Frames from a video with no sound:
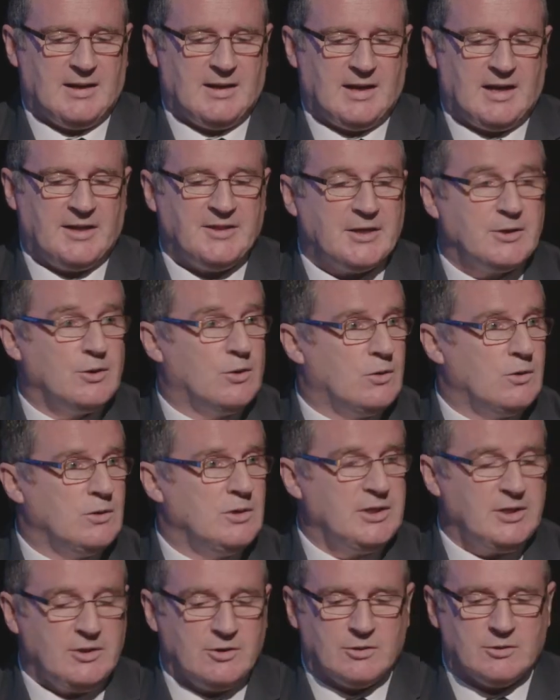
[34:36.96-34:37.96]
and that
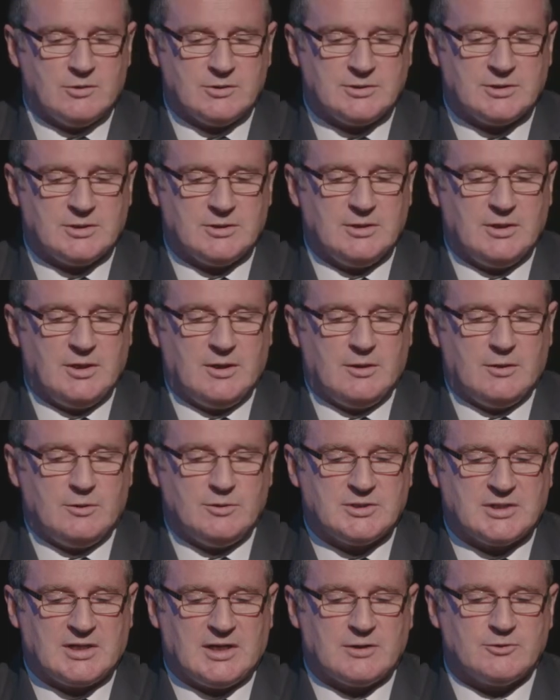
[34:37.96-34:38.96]
only those
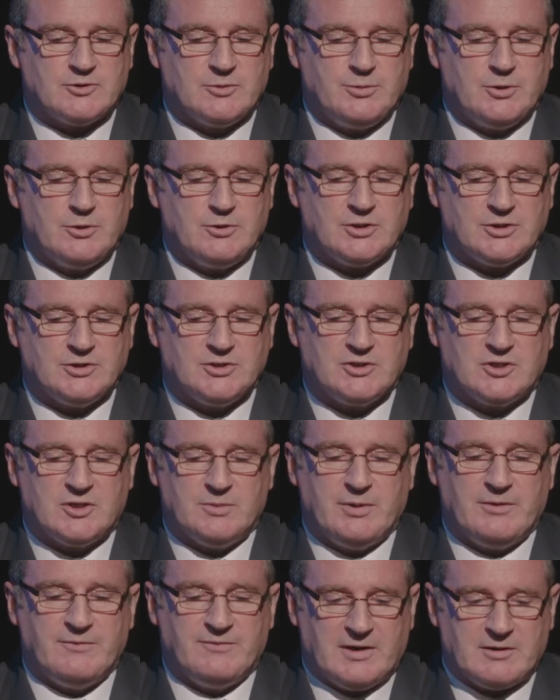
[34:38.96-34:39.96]
whose contributions could
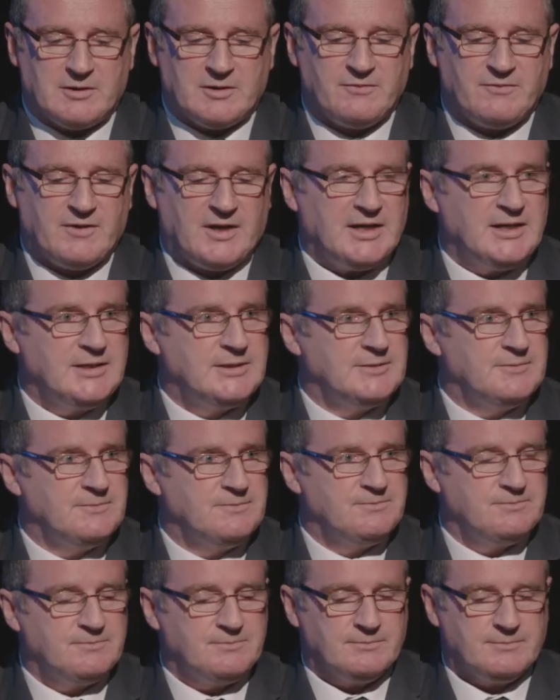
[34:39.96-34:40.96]
be verified
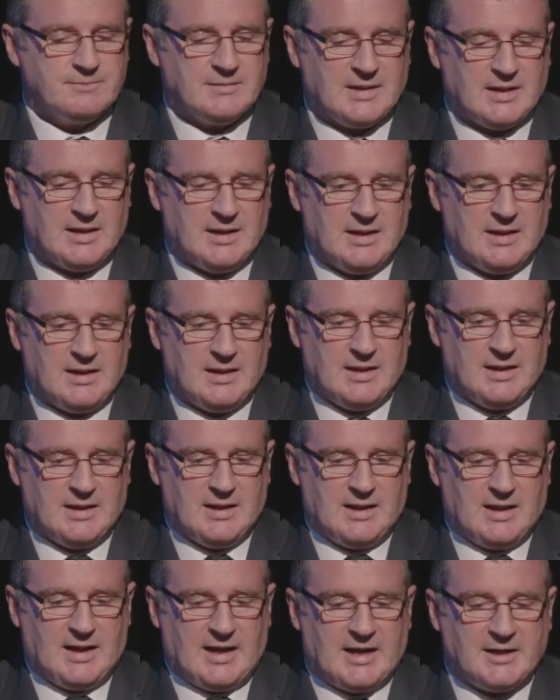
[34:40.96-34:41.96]

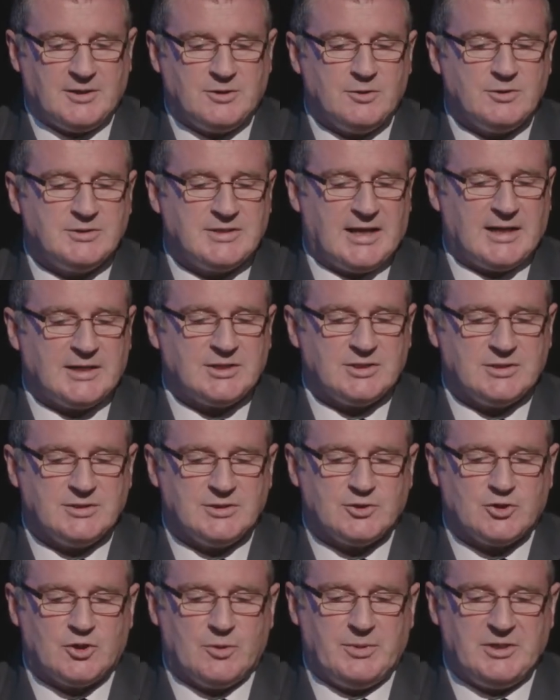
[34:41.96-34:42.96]
and whose
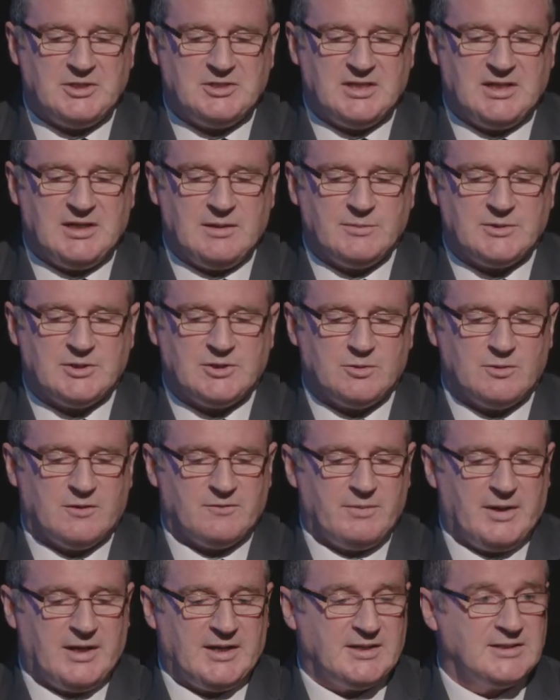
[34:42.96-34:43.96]
actions could be deemed to
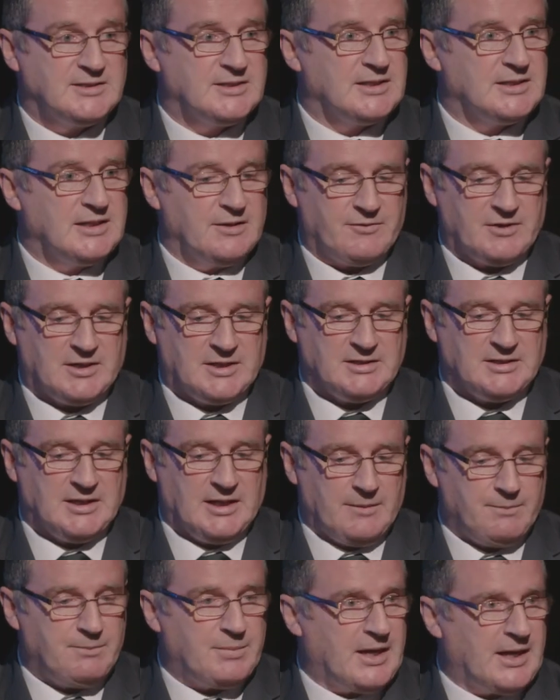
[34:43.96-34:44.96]
have made a significant
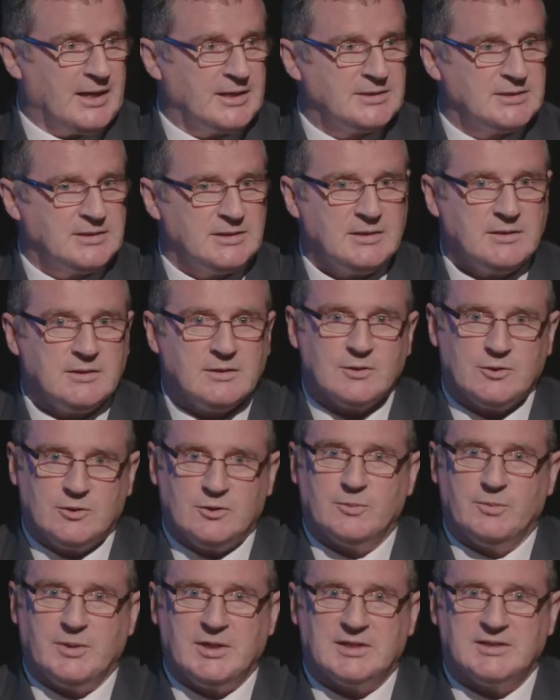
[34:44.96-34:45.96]
impact
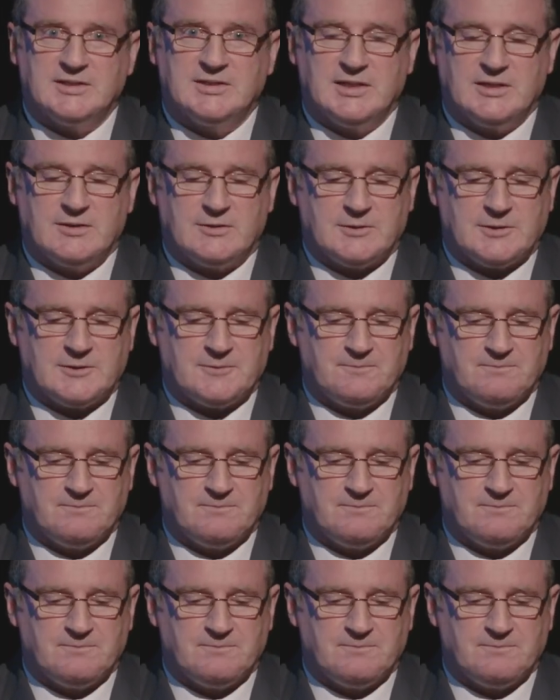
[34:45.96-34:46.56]
could be considered.